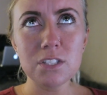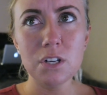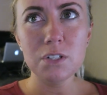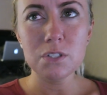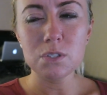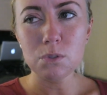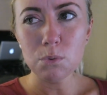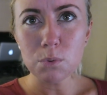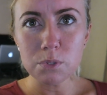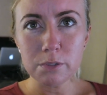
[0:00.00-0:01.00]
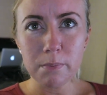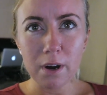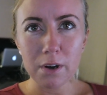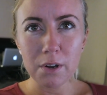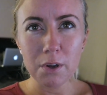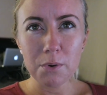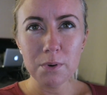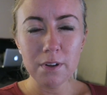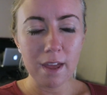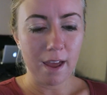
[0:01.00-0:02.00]
start school
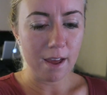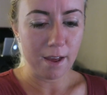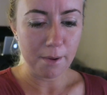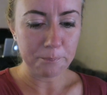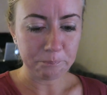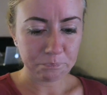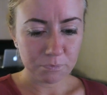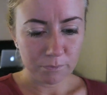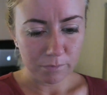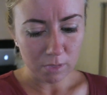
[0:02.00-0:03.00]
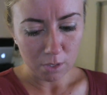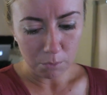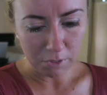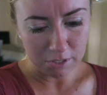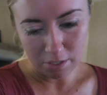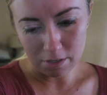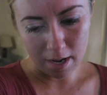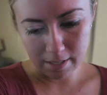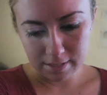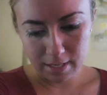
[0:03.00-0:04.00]
tomorrow. Um, which they're
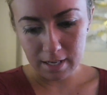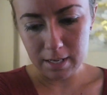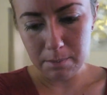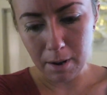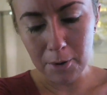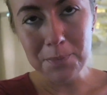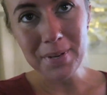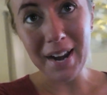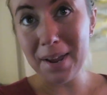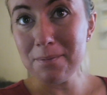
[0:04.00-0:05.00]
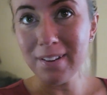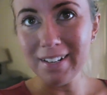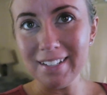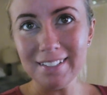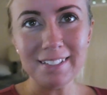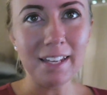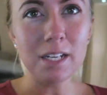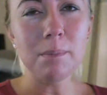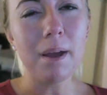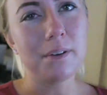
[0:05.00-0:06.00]
not excited about, but I'm very
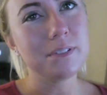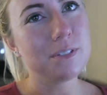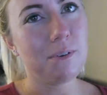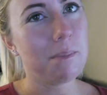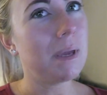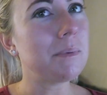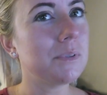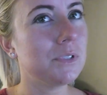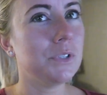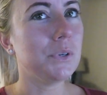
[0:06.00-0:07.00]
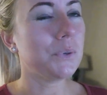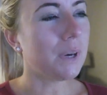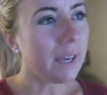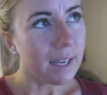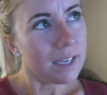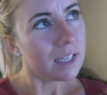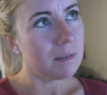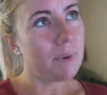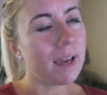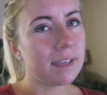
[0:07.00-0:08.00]
excited about. So I'm able to
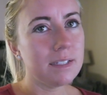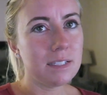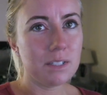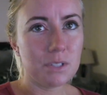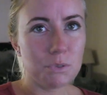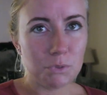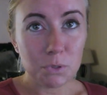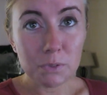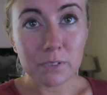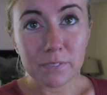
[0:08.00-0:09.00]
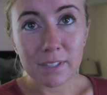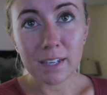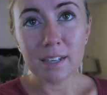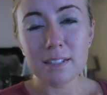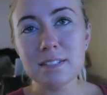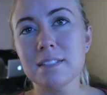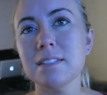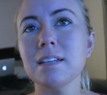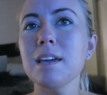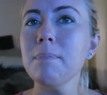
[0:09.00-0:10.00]
get back into the groove of things,
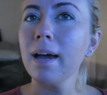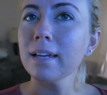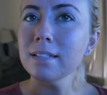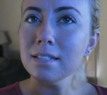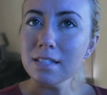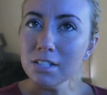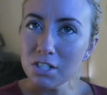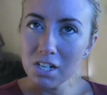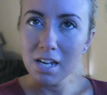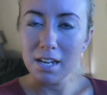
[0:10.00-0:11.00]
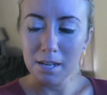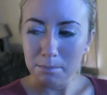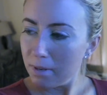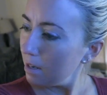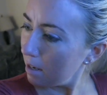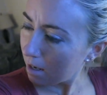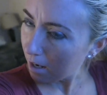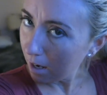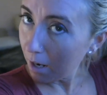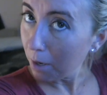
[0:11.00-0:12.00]
get back into the gym,
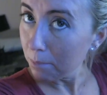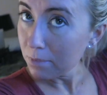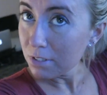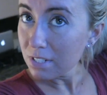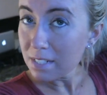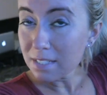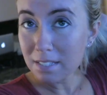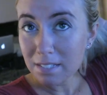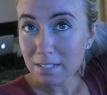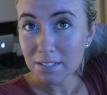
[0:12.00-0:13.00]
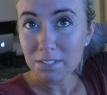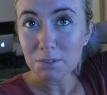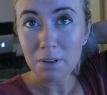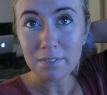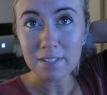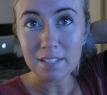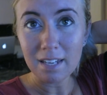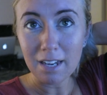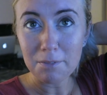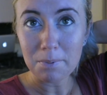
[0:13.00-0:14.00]
um, just do
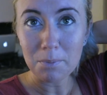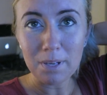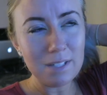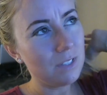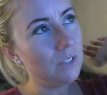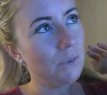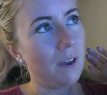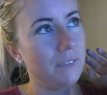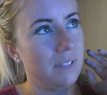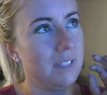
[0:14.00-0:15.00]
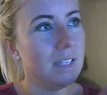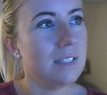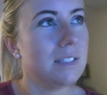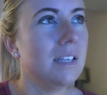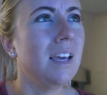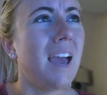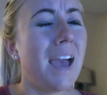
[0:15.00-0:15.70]
everything I've been waiting to do ever since